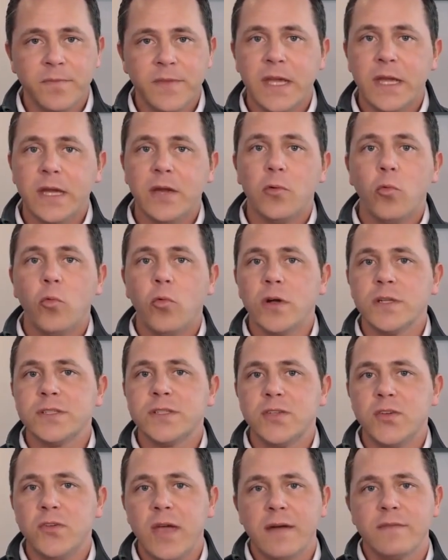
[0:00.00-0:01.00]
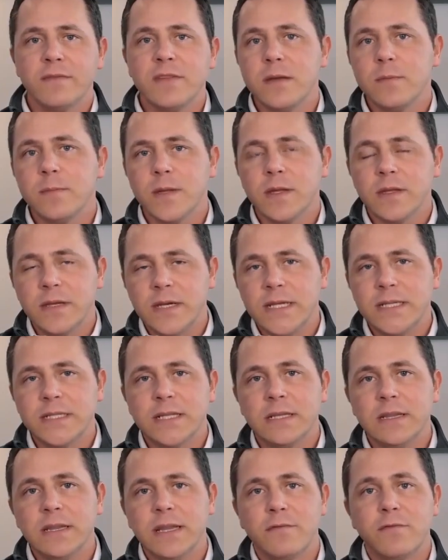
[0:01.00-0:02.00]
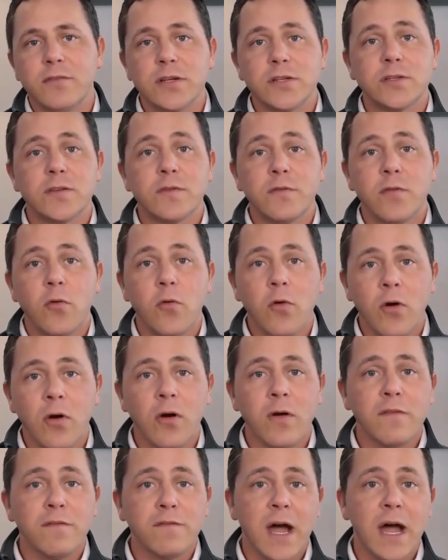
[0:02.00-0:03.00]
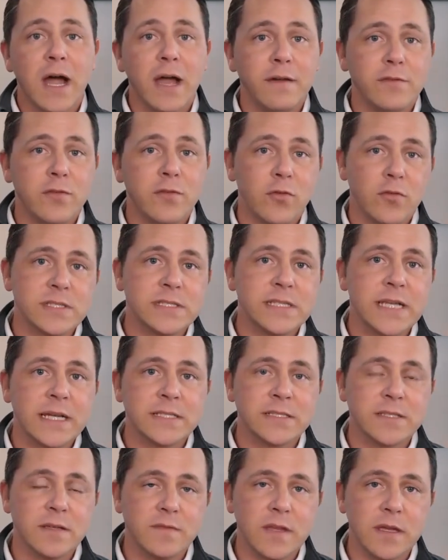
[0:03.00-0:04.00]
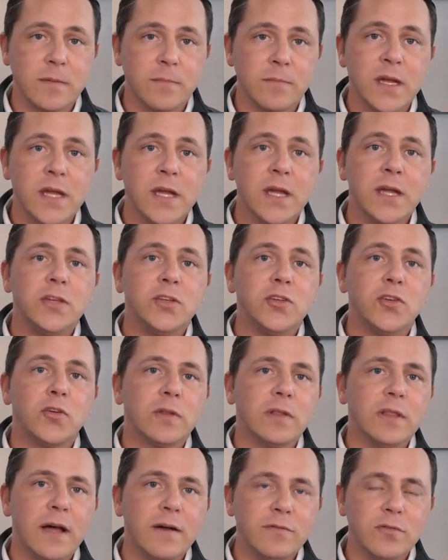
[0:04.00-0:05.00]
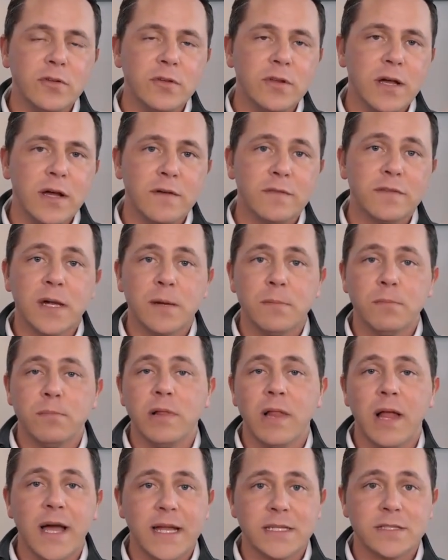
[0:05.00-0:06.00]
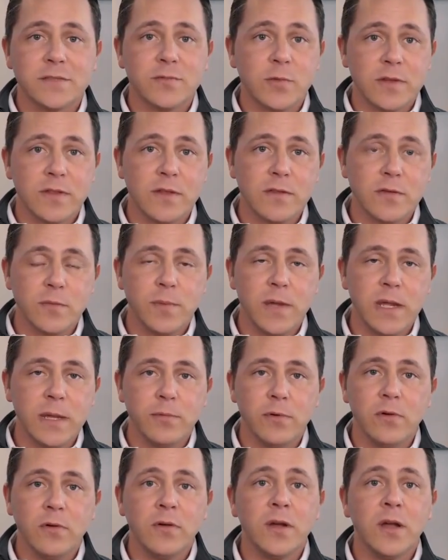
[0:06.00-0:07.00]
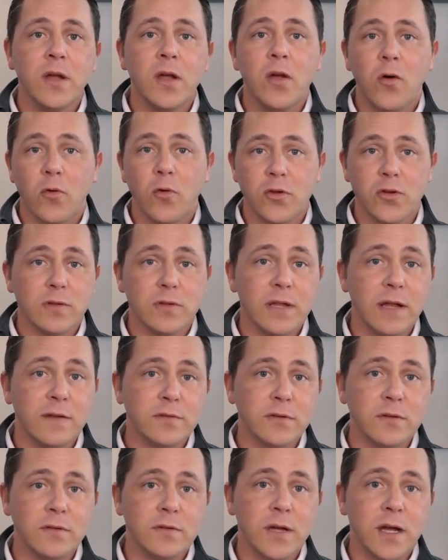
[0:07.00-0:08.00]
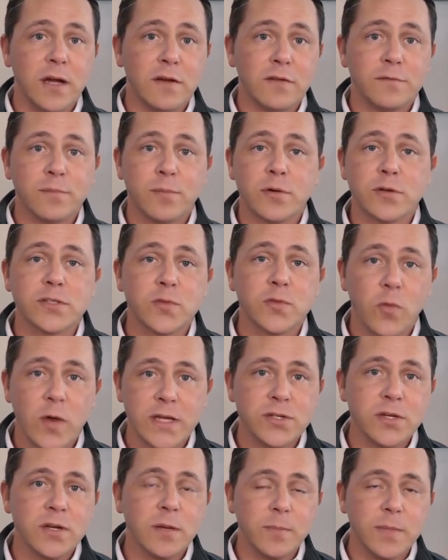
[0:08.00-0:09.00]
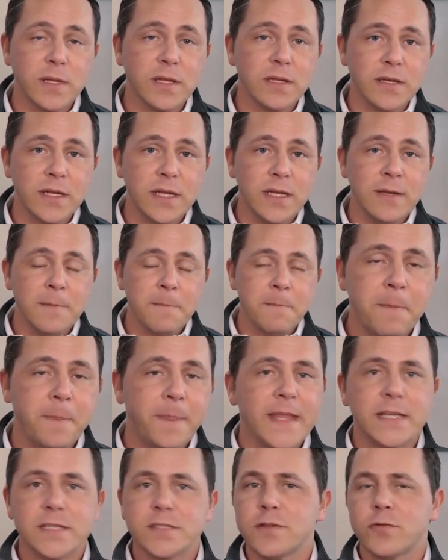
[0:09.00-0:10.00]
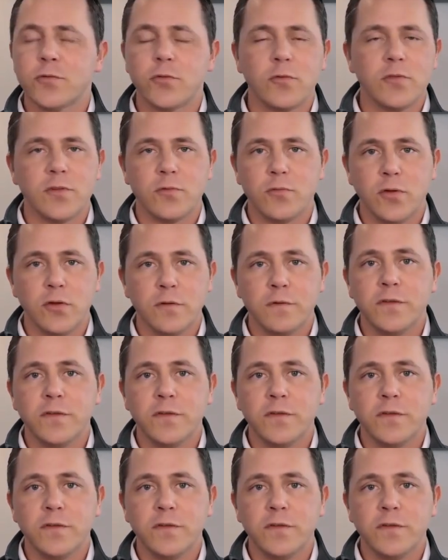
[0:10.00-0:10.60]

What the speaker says: Once you have the ability to leverage 4, 5, or 6 of them, your level of compliance with other people or your level of persuasion ability is through the roof.